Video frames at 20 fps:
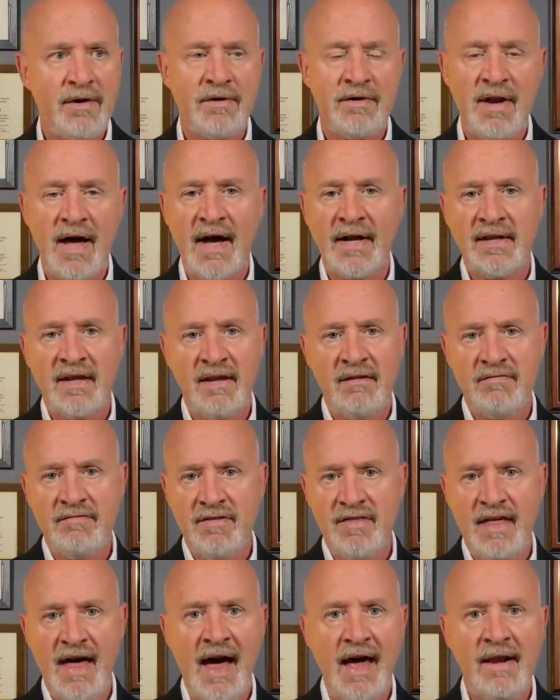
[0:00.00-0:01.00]
not give
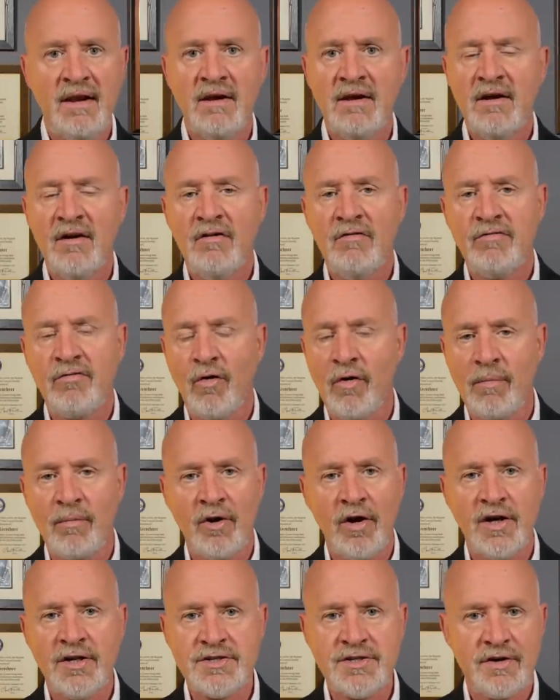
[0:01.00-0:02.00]
that
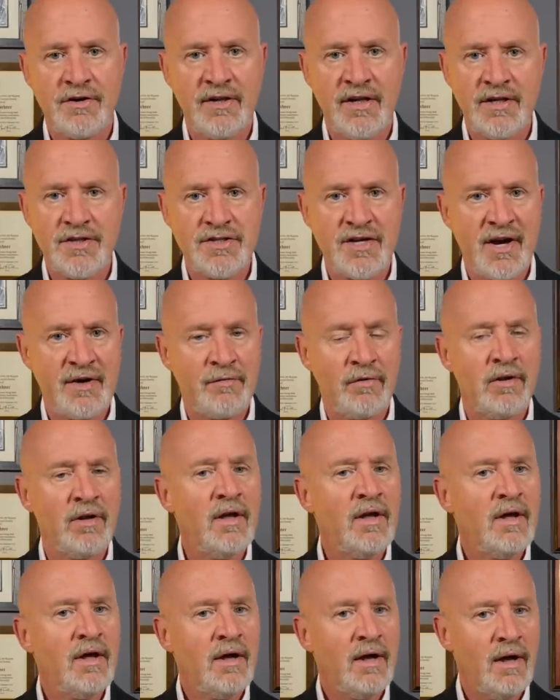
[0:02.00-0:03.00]
former attorney general
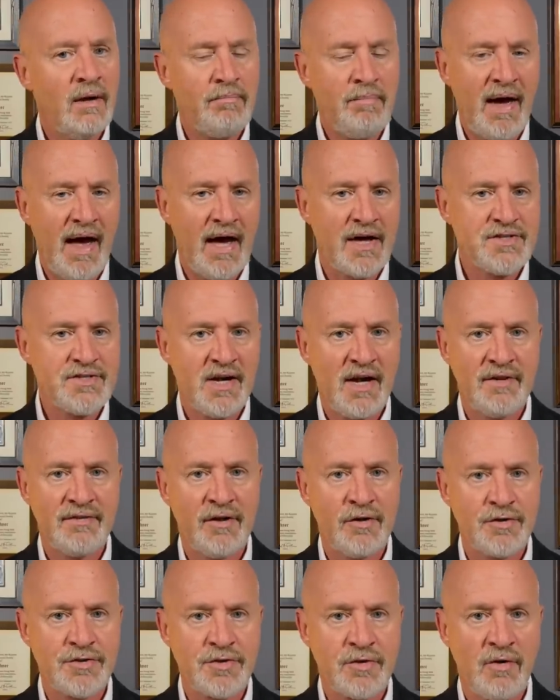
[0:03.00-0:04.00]
a pass on
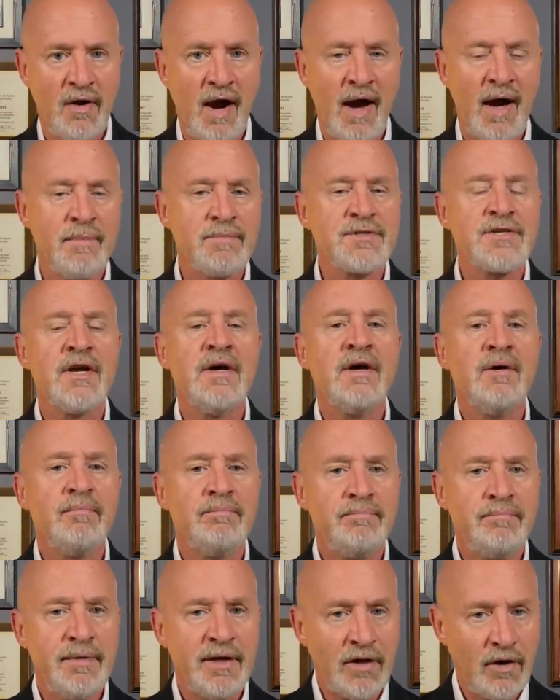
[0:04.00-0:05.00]
those crimes,
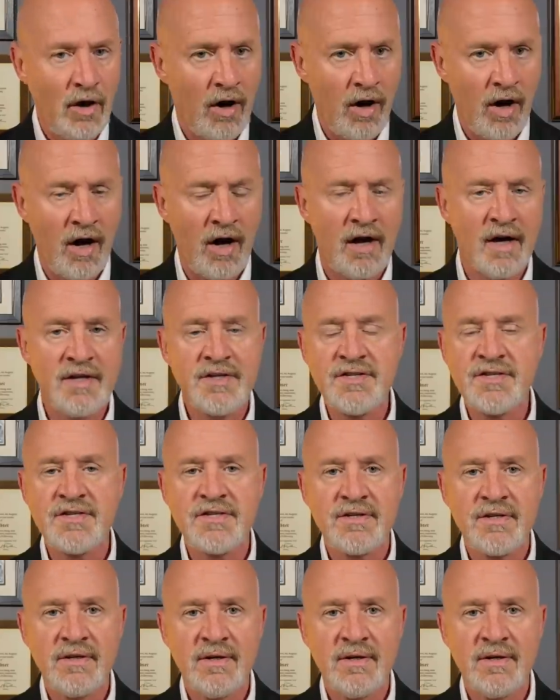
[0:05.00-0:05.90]
because